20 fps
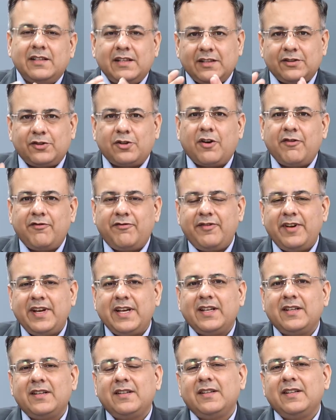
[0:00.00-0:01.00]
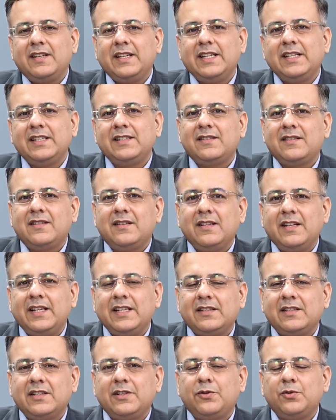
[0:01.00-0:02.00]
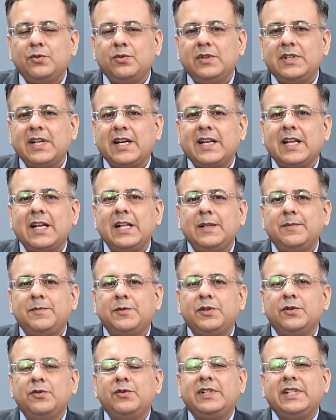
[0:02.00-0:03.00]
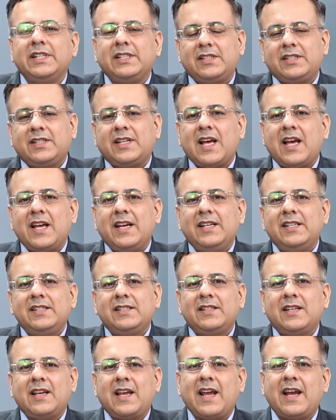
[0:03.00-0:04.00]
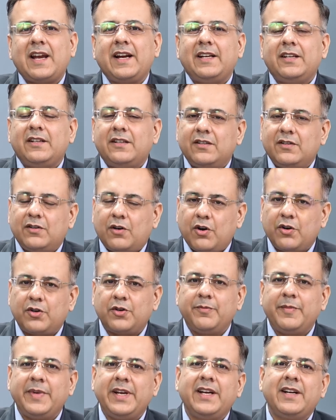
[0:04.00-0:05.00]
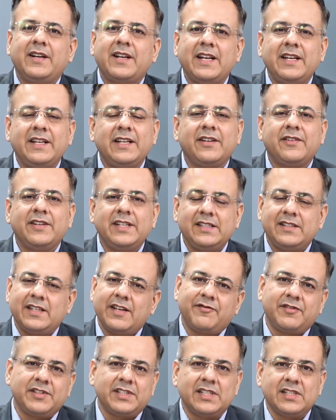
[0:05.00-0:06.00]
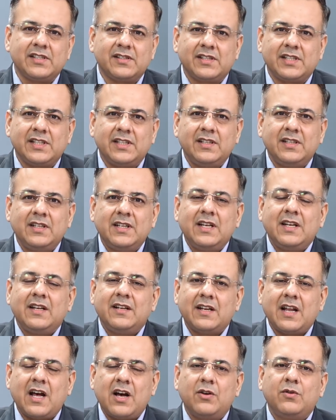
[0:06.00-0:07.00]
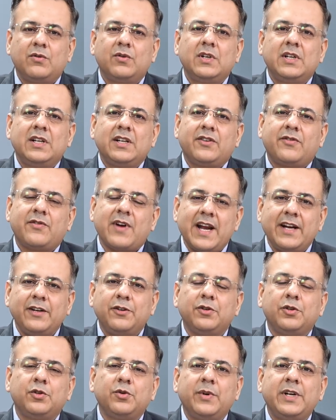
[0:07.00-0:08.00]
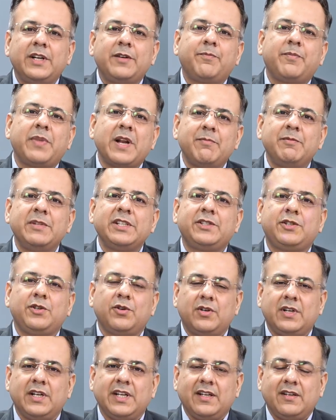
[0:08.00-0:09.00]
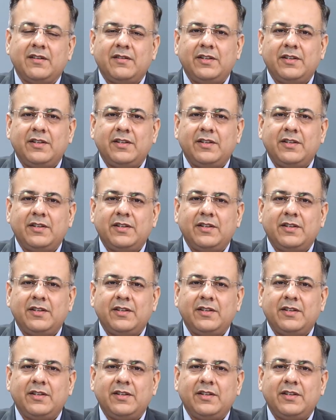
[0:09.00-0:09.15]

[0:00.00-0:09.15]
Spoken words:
software is a tool that helps you digitize and automate and increase efficiency. Now, trying to do it prematurely,